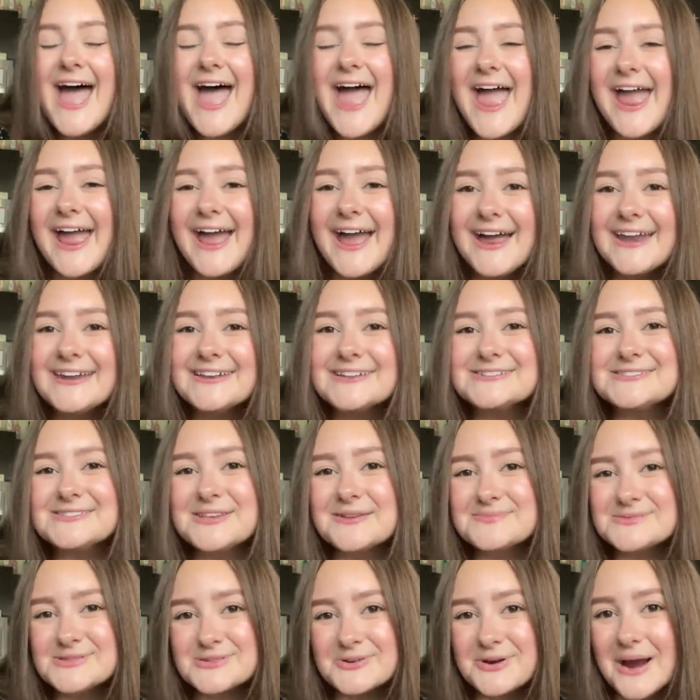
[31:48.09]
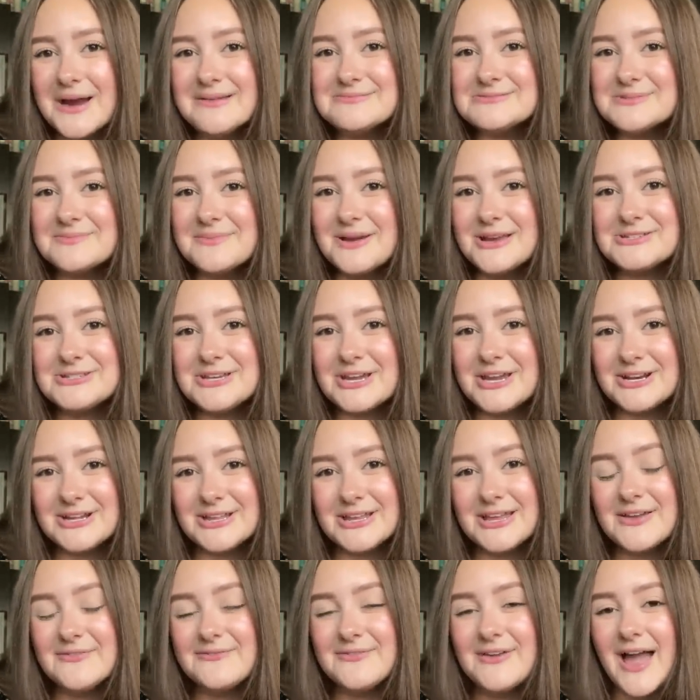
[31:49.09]
and subscribe to my channel
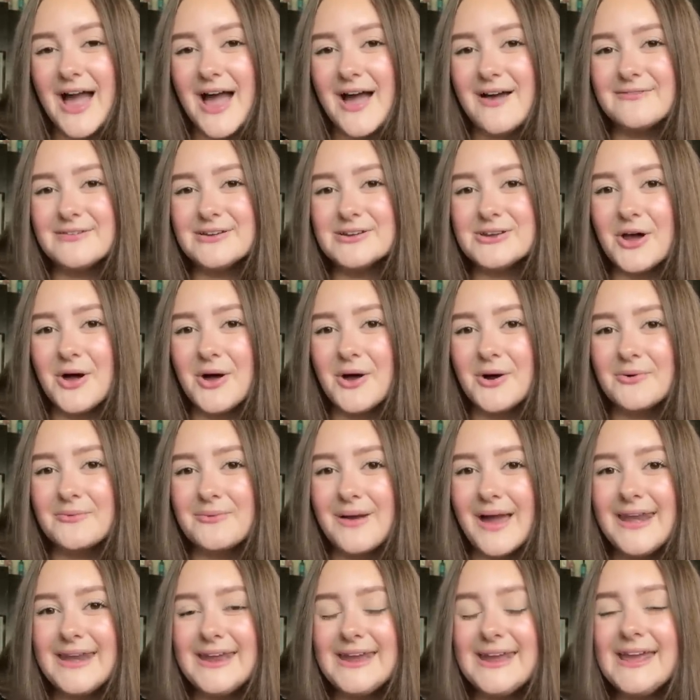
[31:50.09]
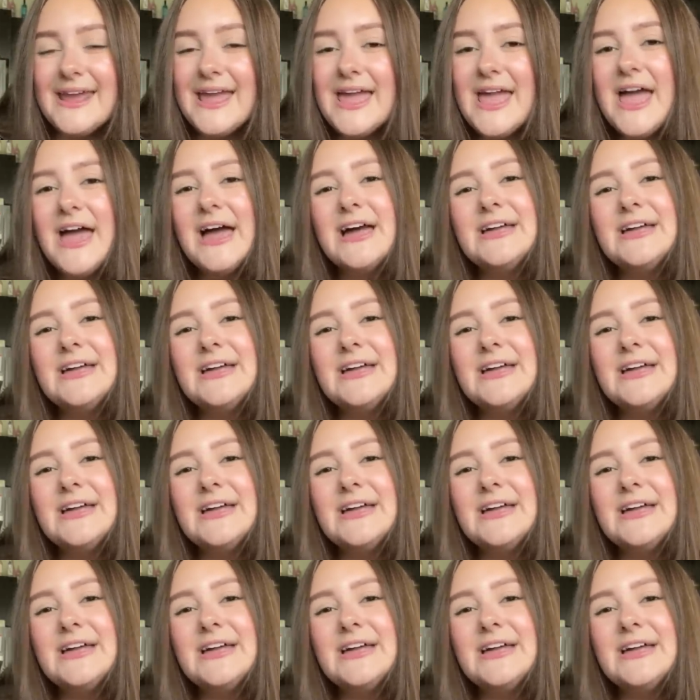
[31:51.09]
if you haven't already.